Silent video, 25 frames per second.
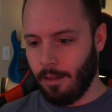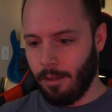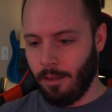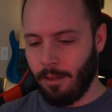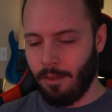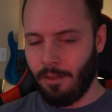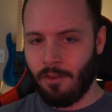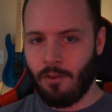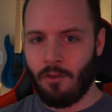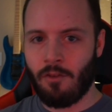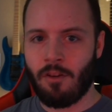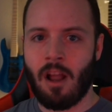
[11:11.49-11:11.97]

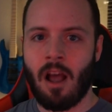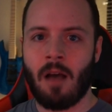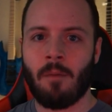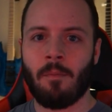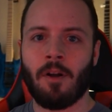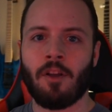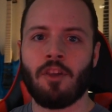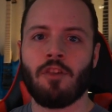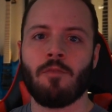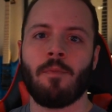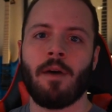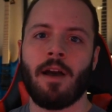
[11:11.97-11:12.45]
they're not
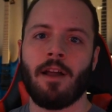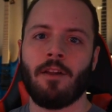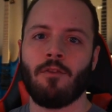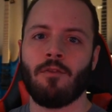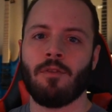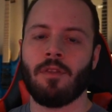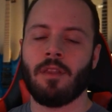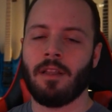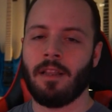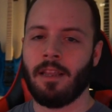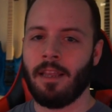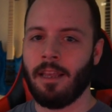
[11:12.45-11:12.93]
much better
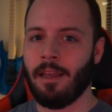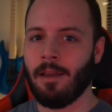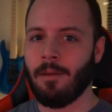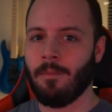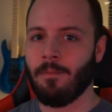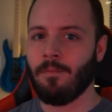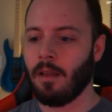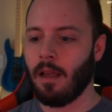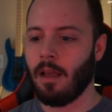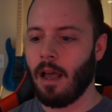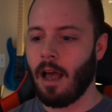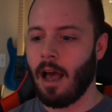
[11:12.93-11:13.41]
than
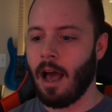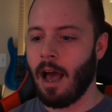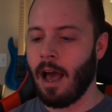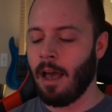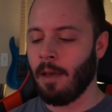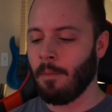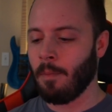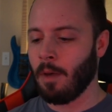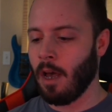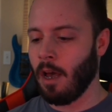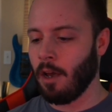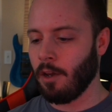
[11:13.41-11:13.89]
him.
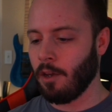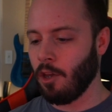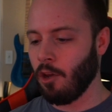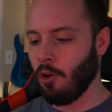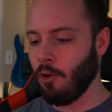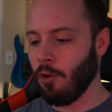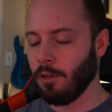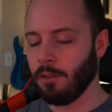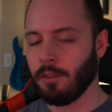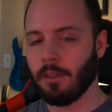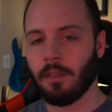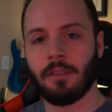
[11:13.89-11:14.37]
I'm
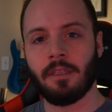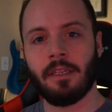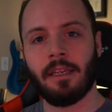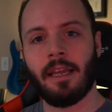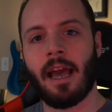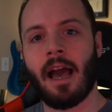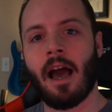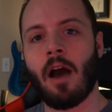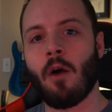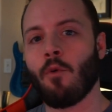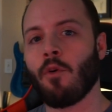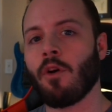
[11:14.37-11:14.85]
curious to see
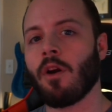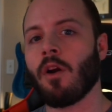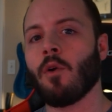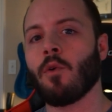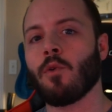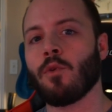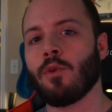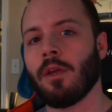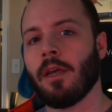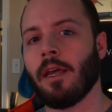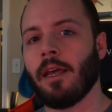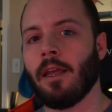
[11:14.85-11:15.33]
how we're going
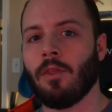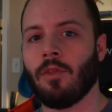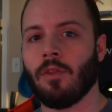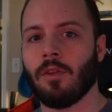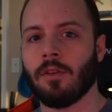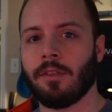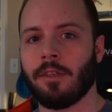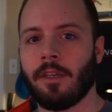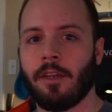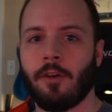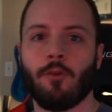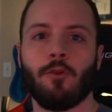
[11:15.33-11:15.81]
to end the
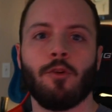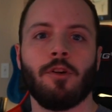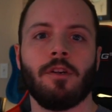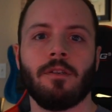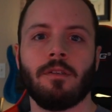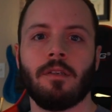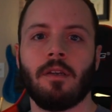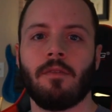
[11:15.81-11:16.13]
series,